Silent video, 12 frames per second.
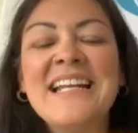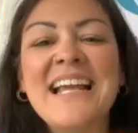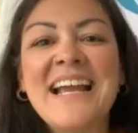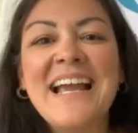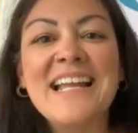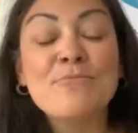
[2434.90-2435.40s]

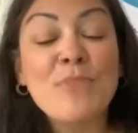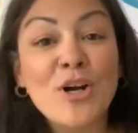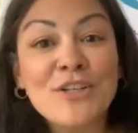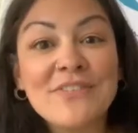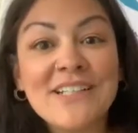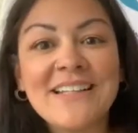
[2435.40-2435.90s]
And part
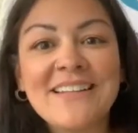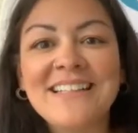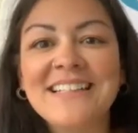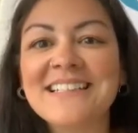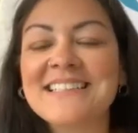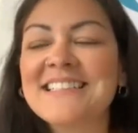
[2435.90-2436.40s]
of it I think
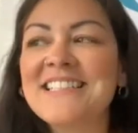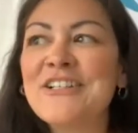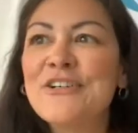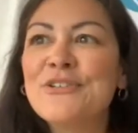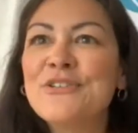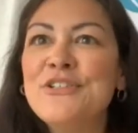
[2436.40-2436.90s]
is, you
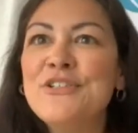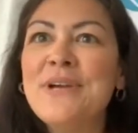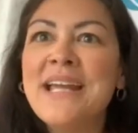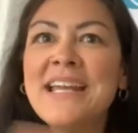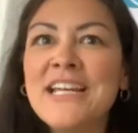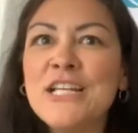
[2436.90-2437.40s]
know, new
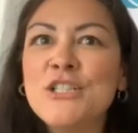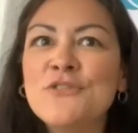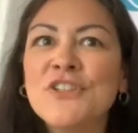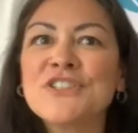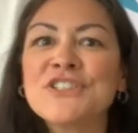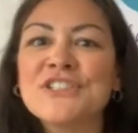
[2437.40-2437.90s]
age
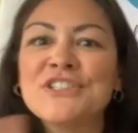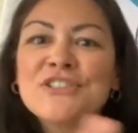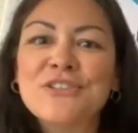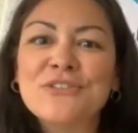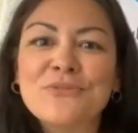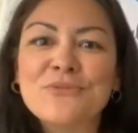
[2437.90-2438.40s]
versus
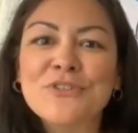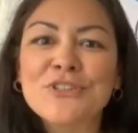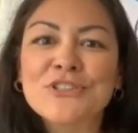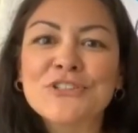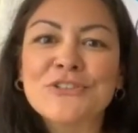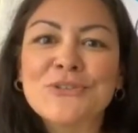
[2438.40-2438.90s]

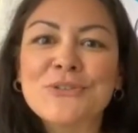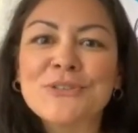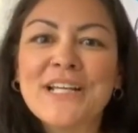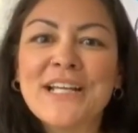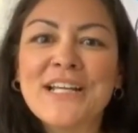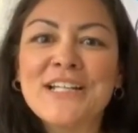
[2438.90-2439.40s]
old
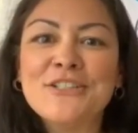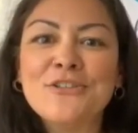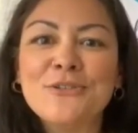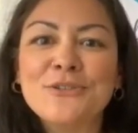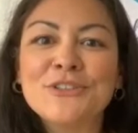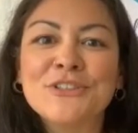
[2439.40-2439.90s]
age,
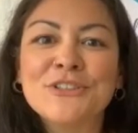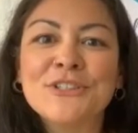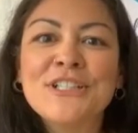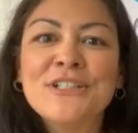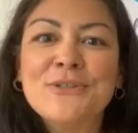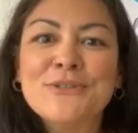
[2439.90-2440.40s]

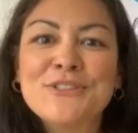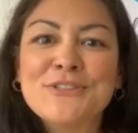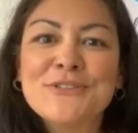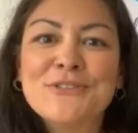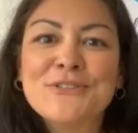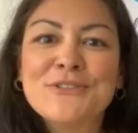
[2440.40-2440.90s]
old
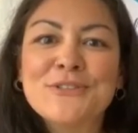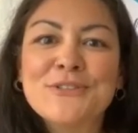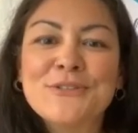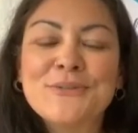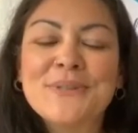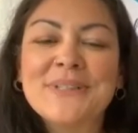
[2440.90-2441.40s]

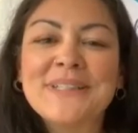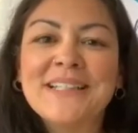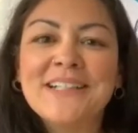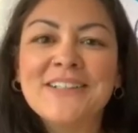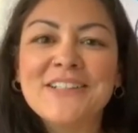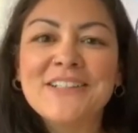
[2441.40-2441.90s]
school, what
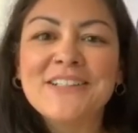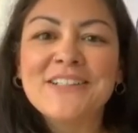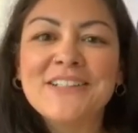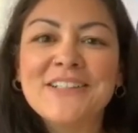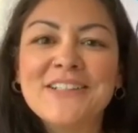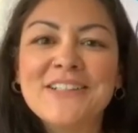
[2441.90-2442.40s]
they're
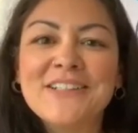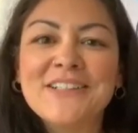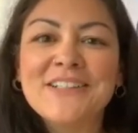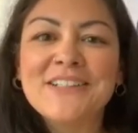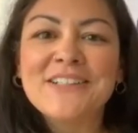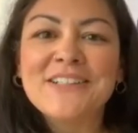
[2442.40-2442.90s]
used to, you
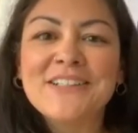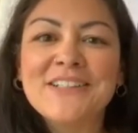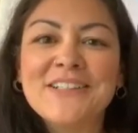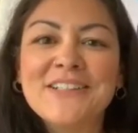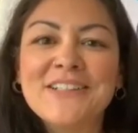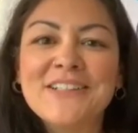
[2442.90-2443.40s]
know, like,
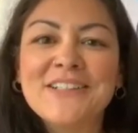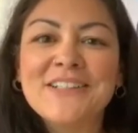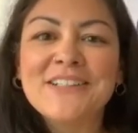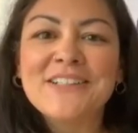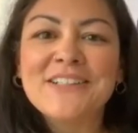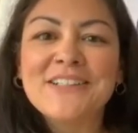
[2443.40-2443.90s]

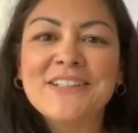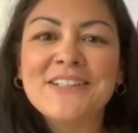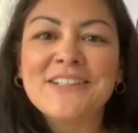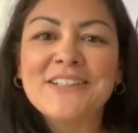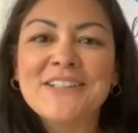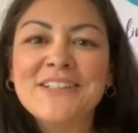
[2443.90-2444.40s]
you
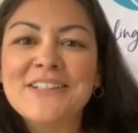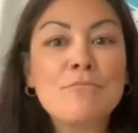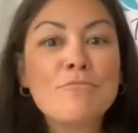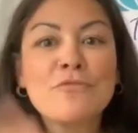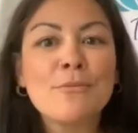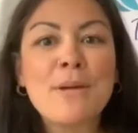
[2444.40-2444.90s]
know,
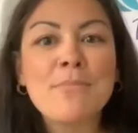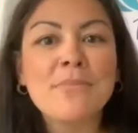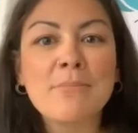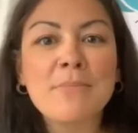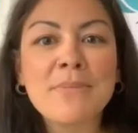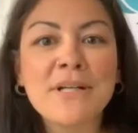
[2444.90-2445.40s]
for my
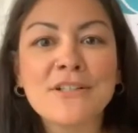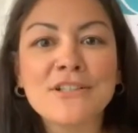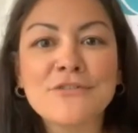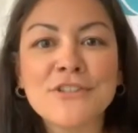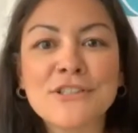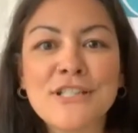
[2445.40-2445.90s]
parents,
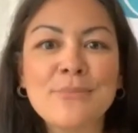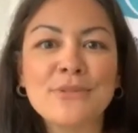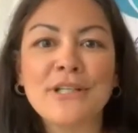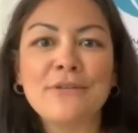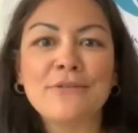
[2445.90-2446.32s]
for example,